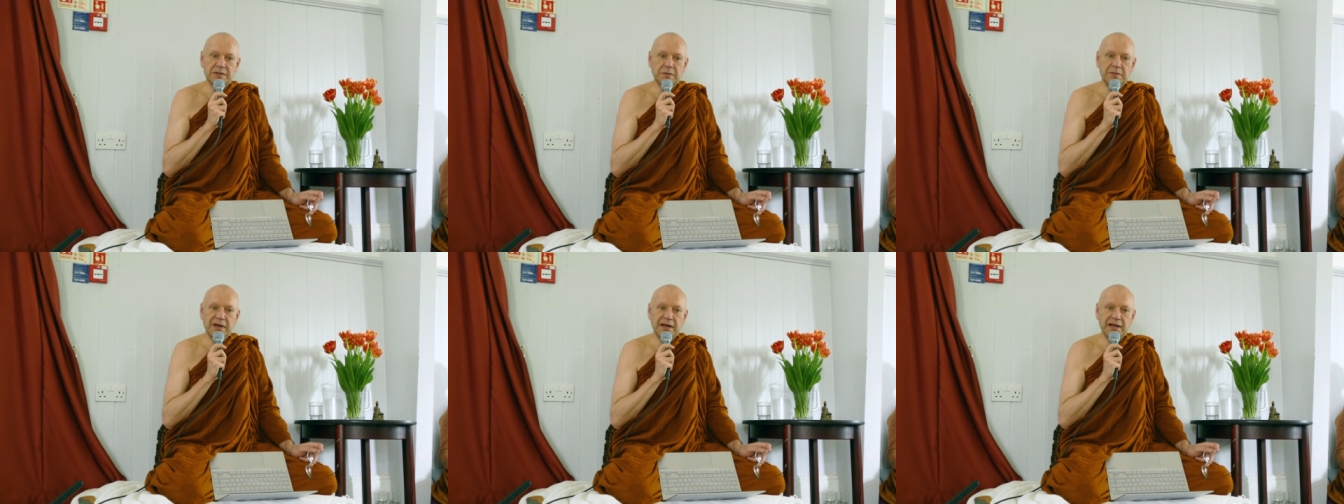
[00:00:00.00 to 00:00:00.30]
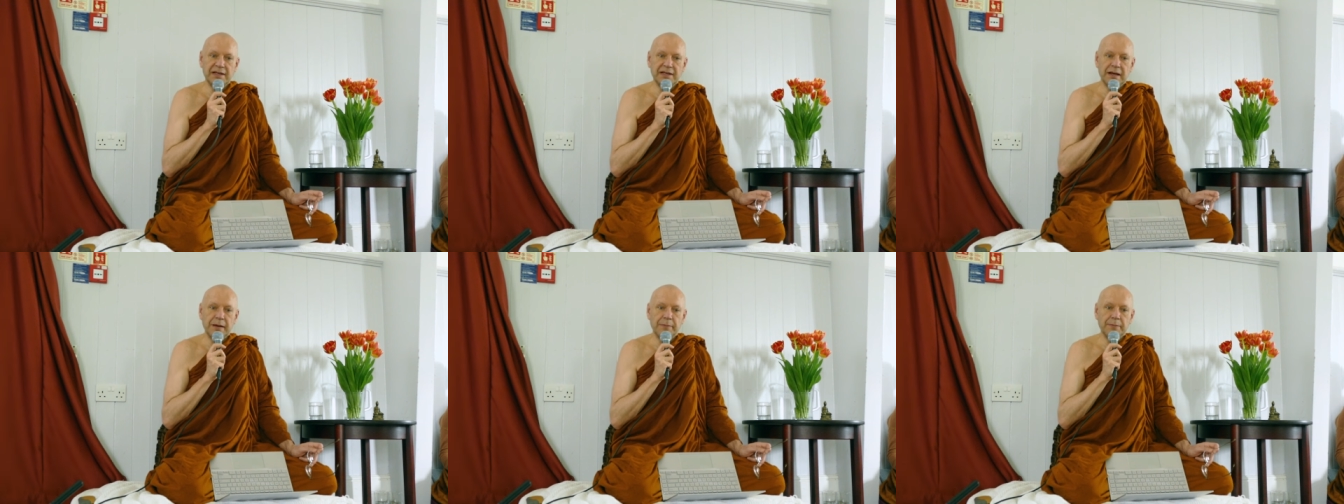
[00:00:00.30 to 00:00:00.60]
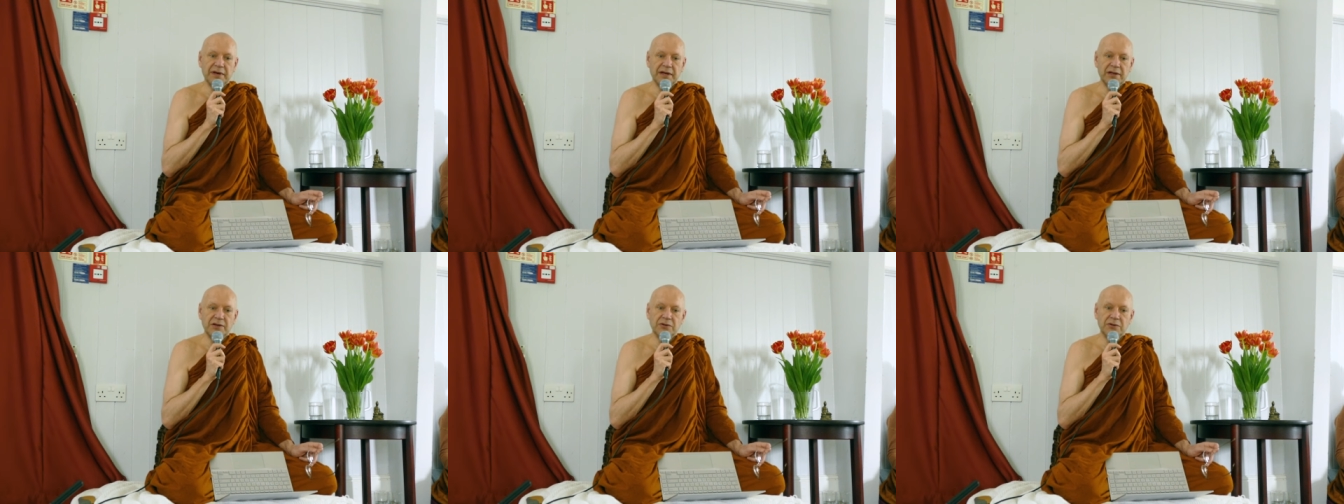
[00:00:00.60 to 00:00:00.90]
about
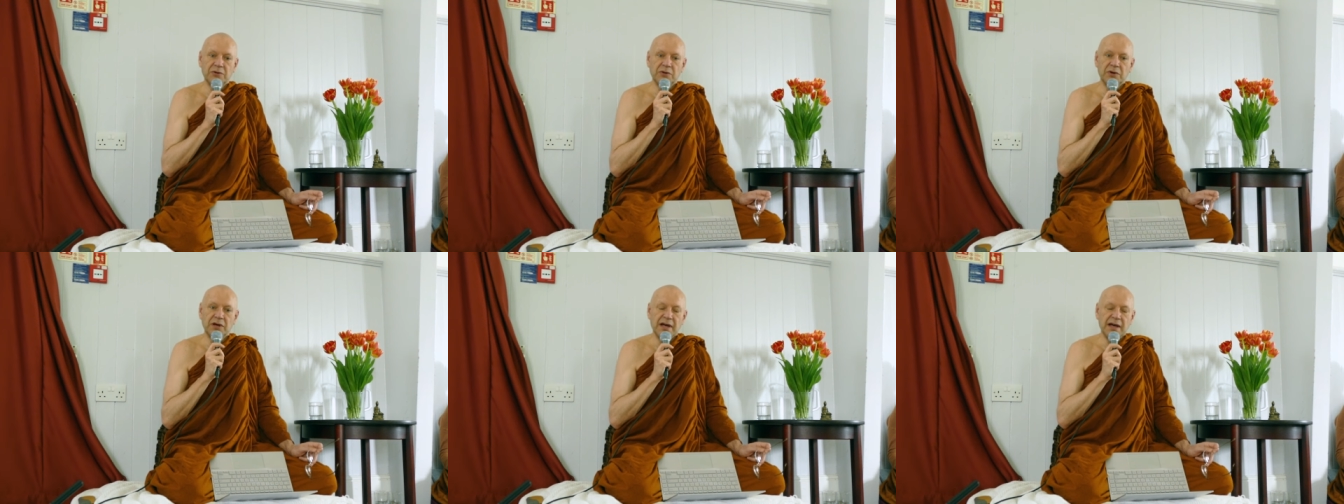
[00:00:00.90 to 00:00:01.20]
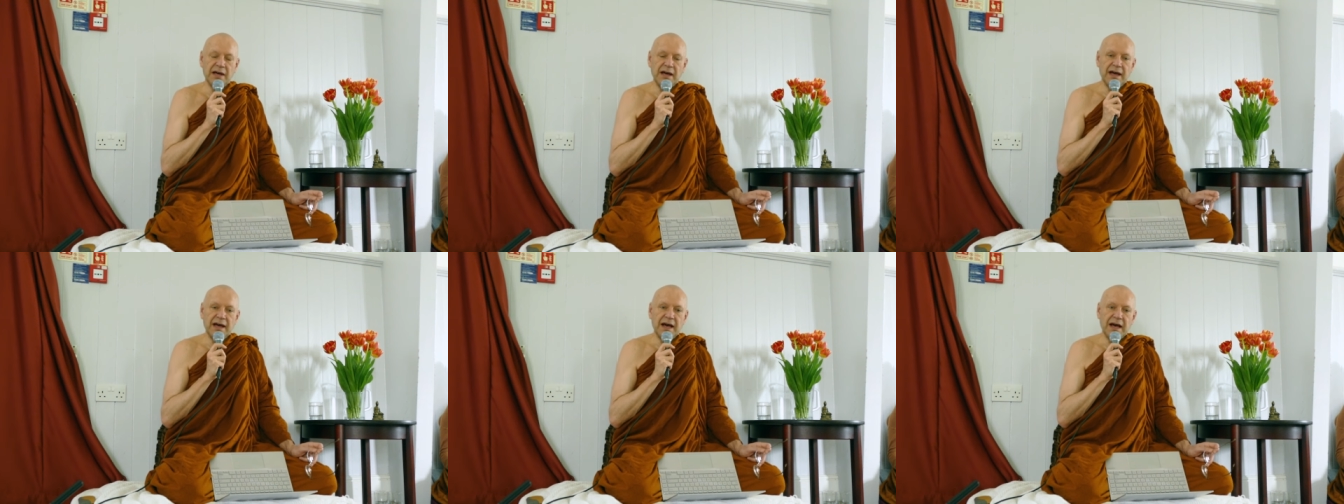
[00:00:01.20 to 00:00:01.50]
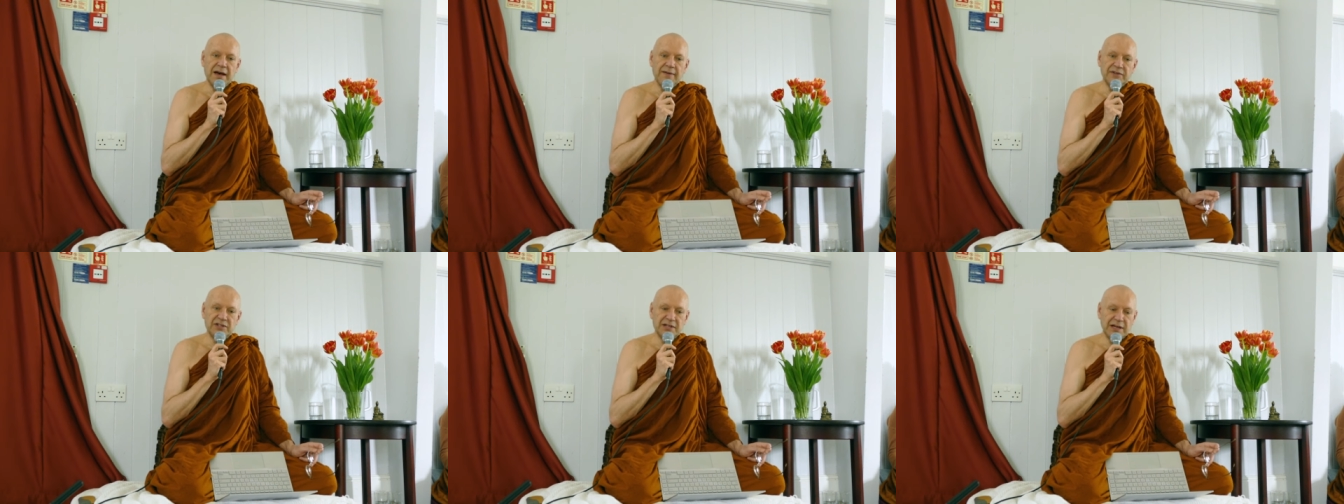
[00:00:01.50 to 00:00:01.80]
Dhamma to
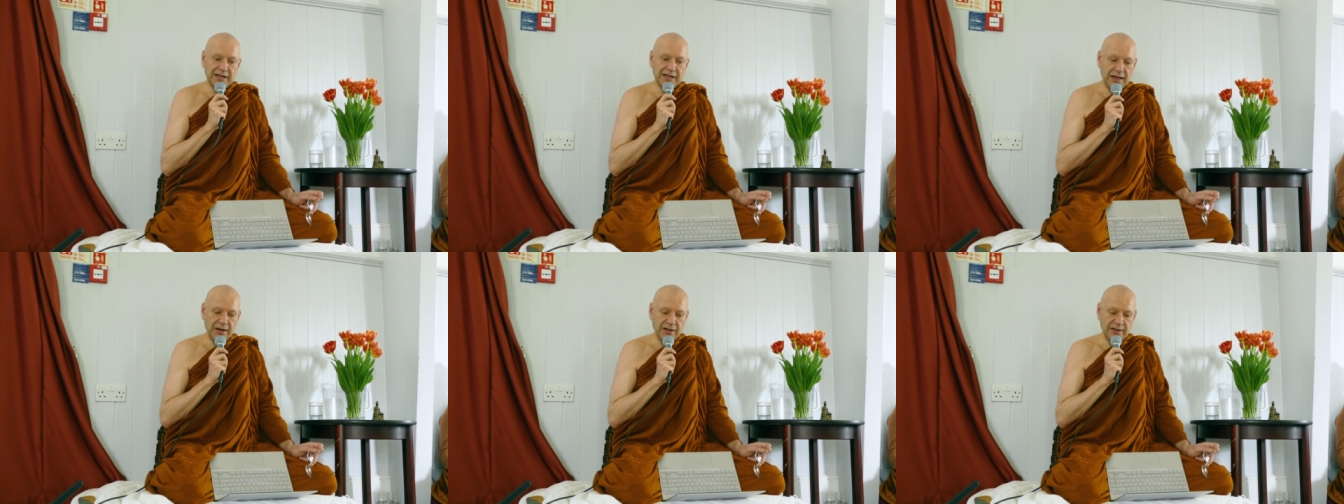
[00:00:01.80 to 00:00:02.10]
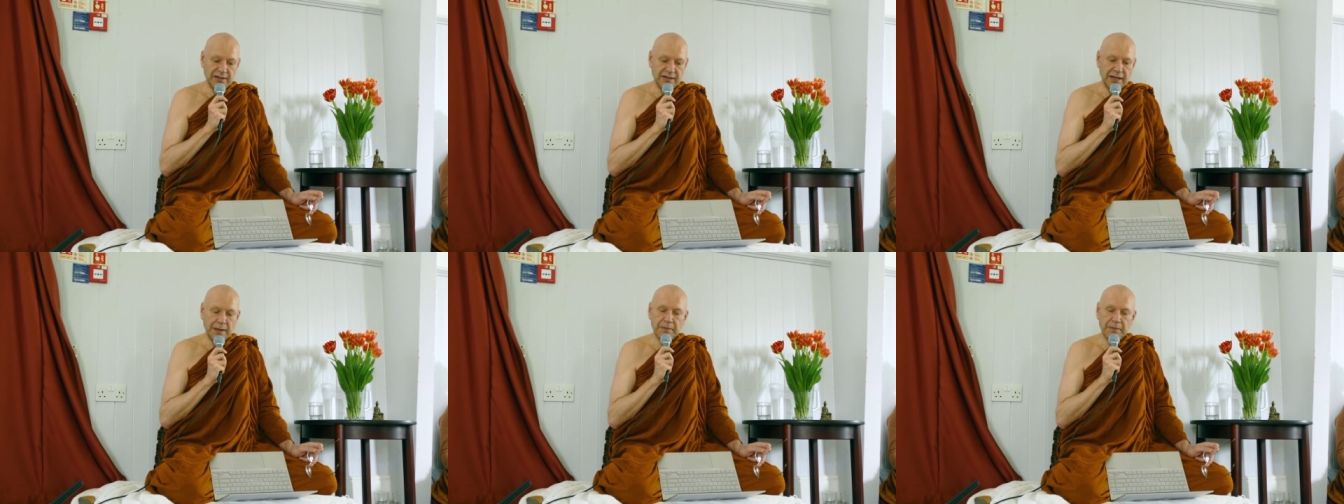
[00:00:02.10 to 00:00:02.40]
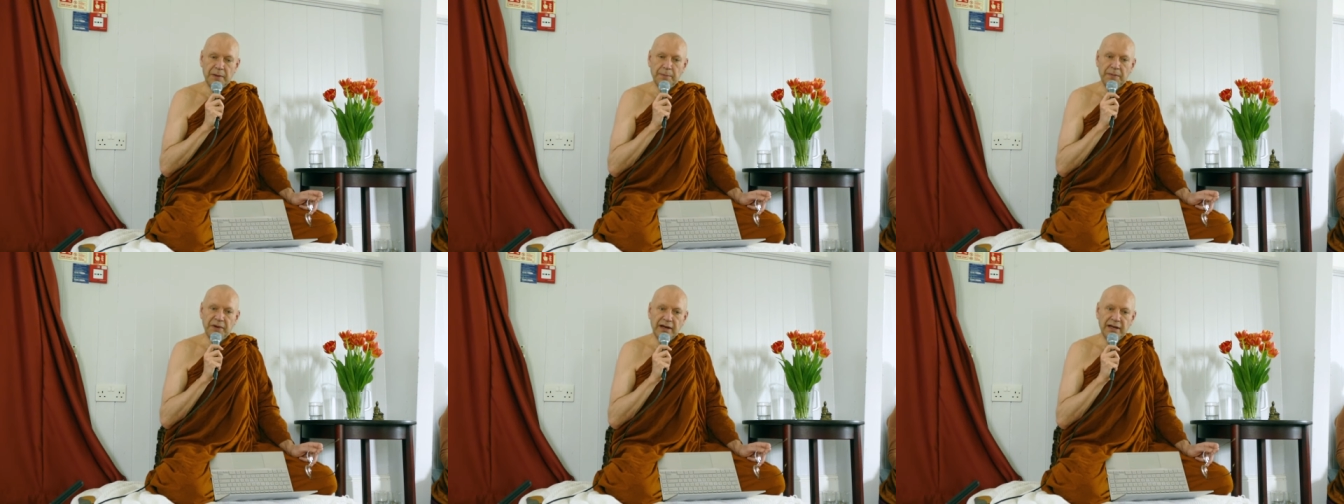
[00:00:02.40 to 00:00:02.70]
have check out the
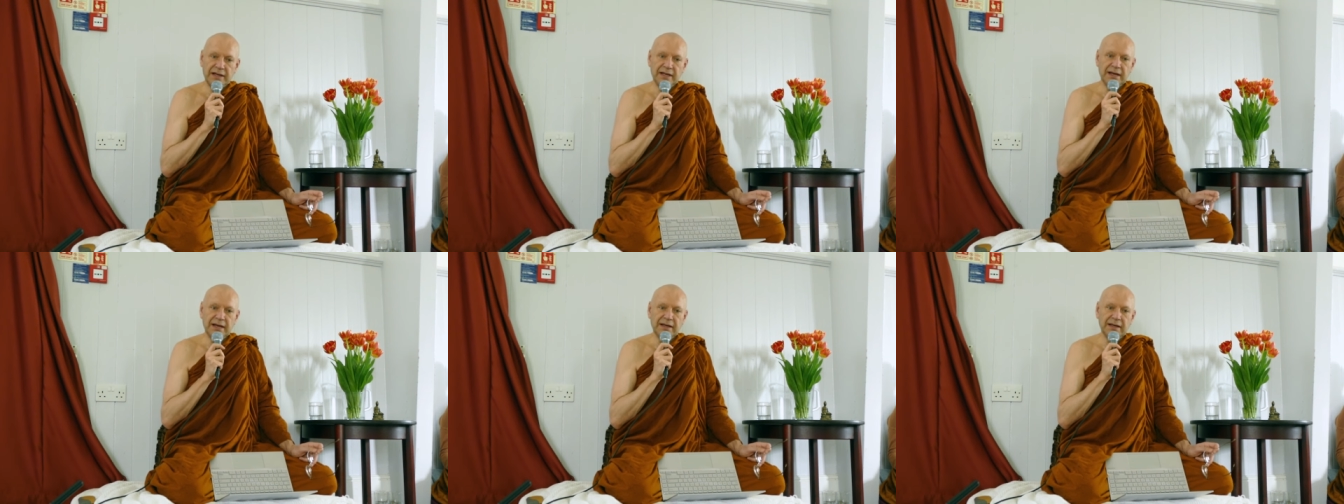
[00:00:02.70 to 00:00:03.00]
Dhammapada.